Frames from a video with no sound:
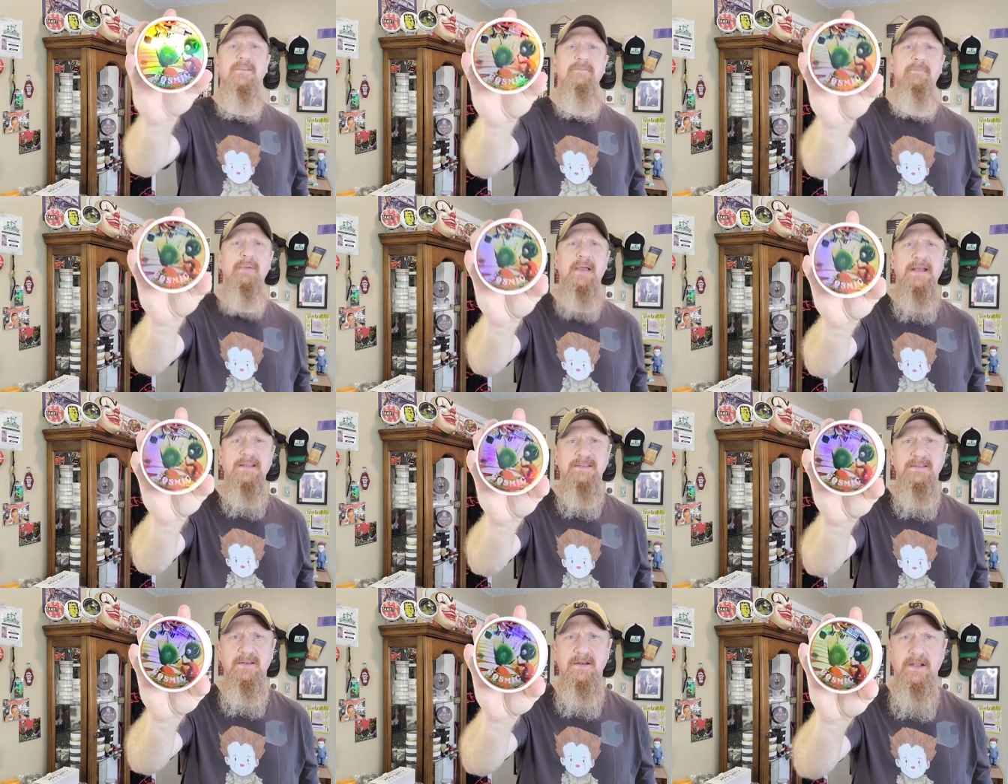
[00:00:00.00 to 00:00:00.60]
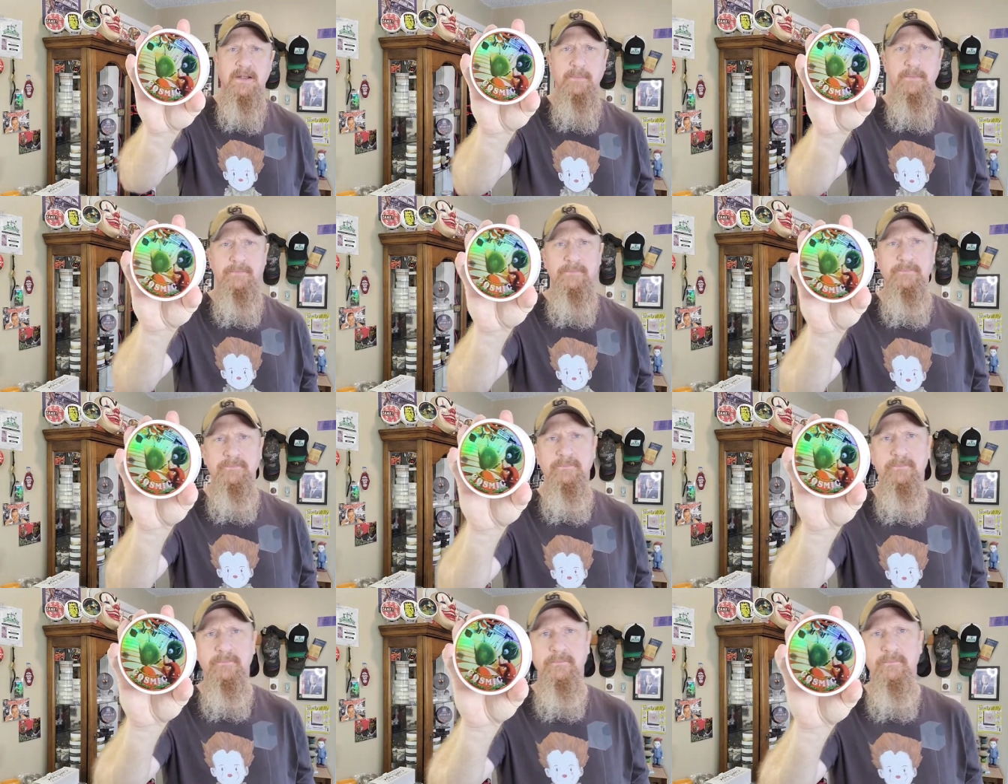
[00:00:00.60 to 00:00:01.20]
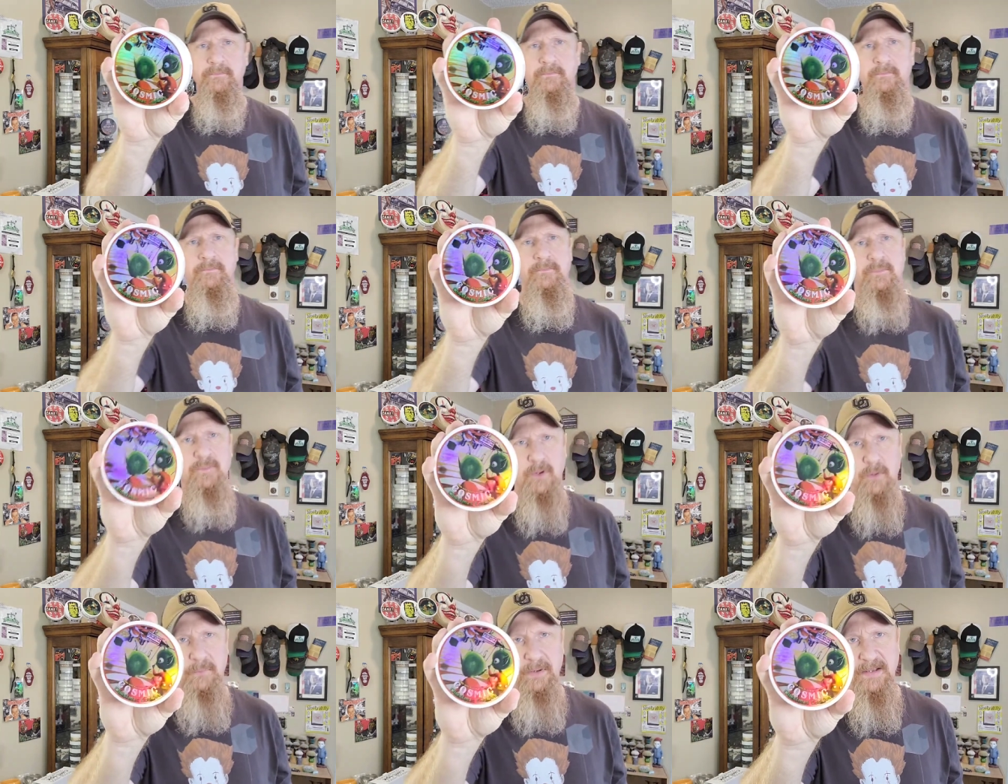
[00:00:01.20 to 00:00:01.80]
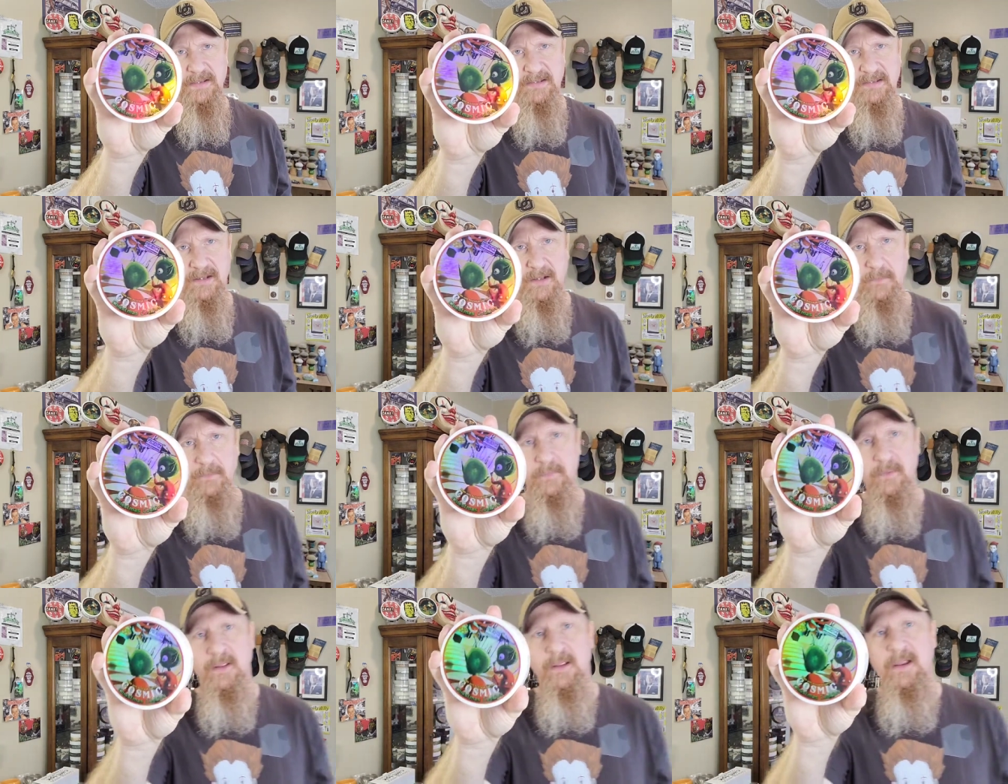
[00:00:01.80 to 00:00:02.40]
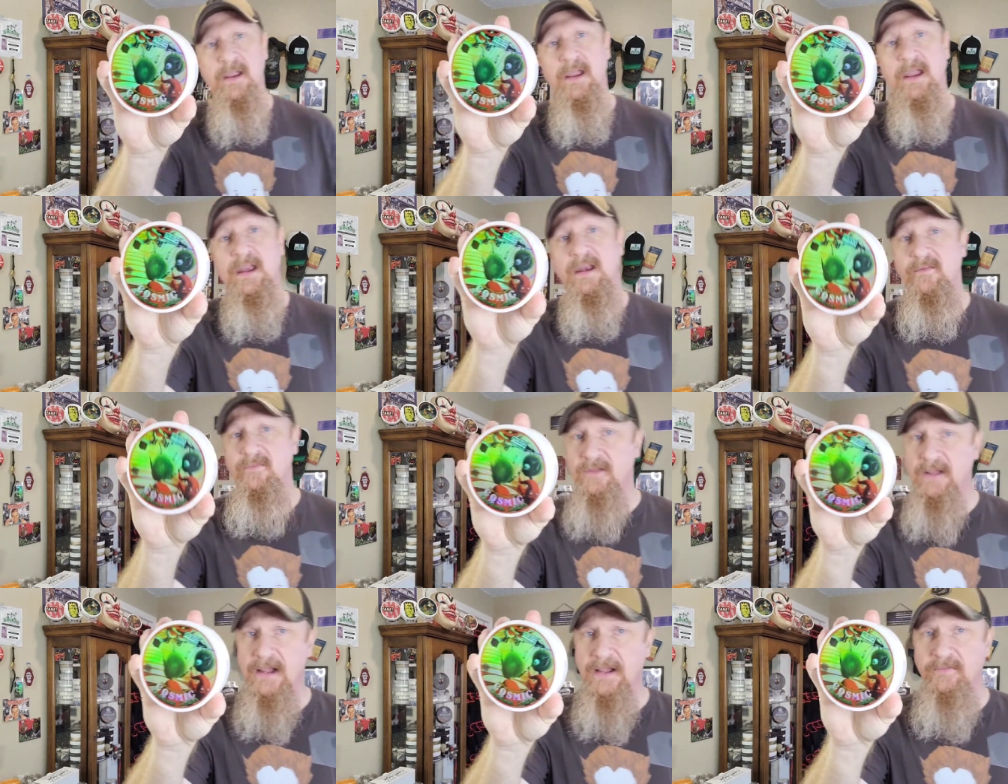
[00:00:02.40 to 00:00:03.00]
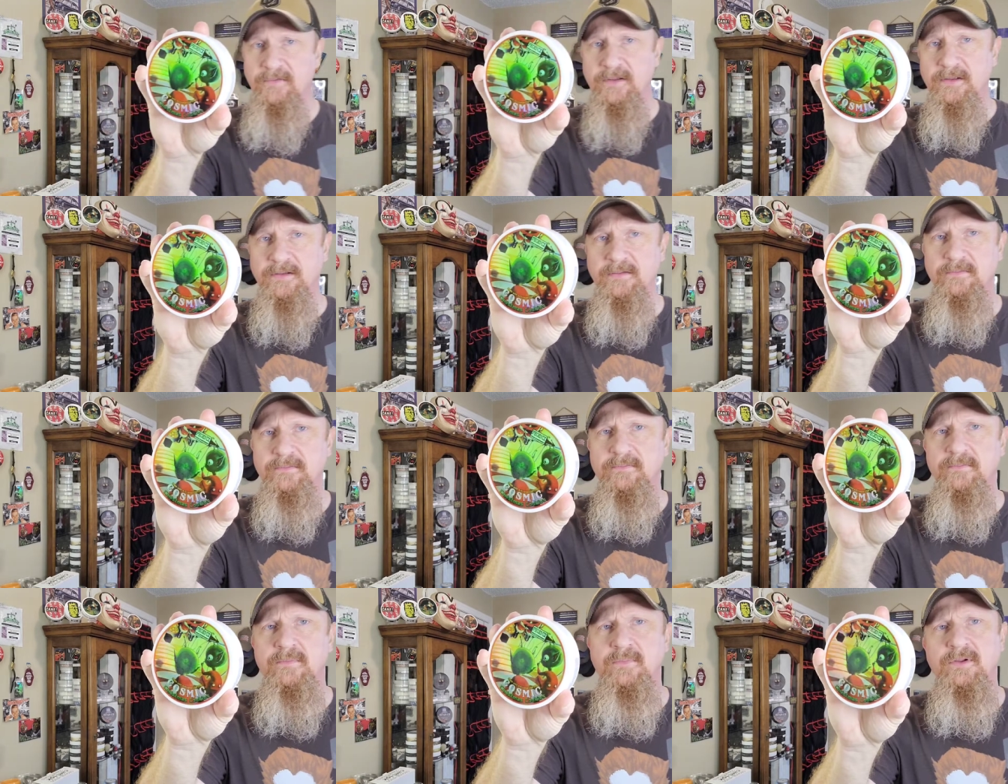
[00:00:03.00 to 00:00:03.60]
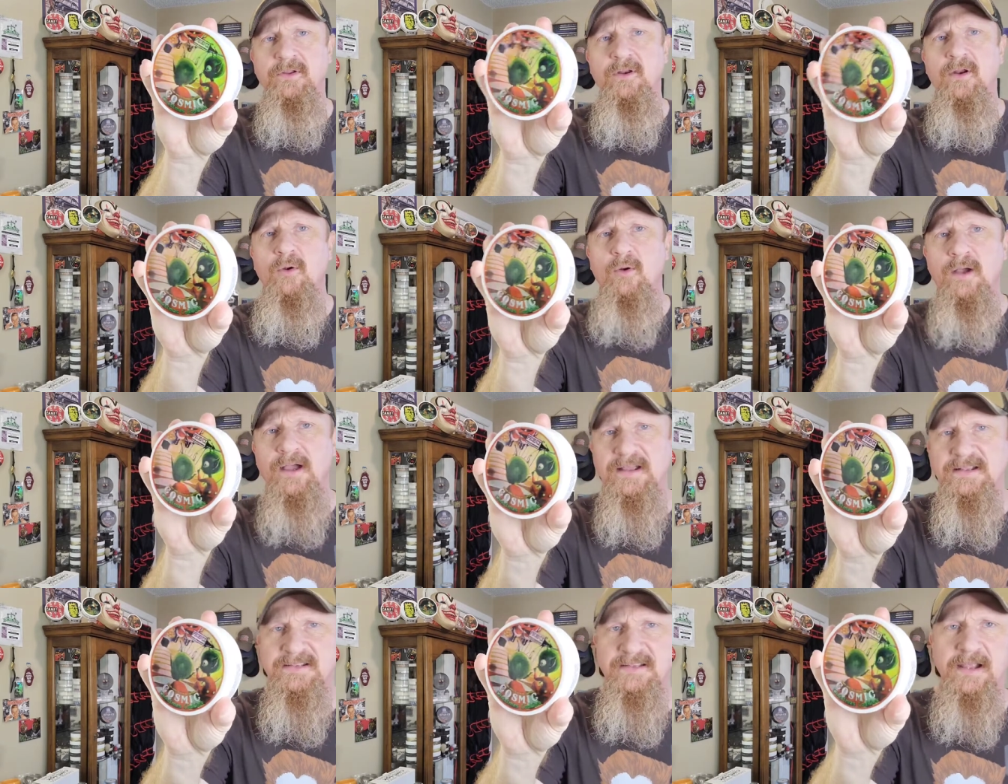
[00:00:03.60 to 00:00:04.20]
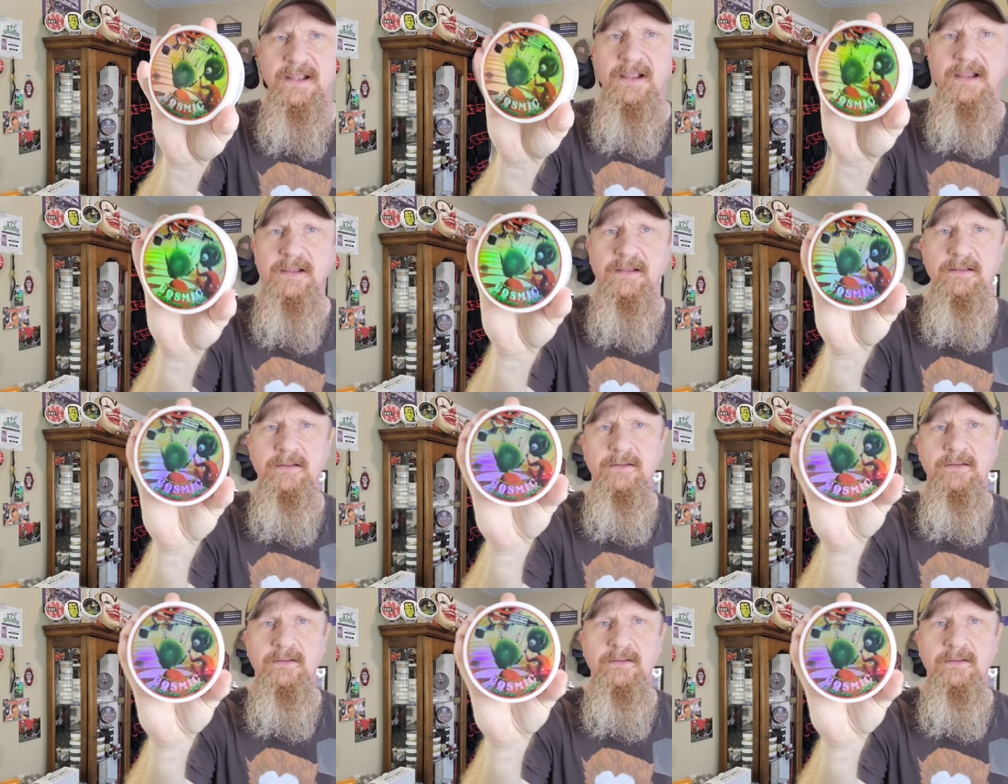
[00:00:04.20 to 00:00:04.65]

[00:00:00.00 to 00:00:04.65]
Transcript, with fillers: you've passed it up, don't pass it up. And if you have it, you know why I say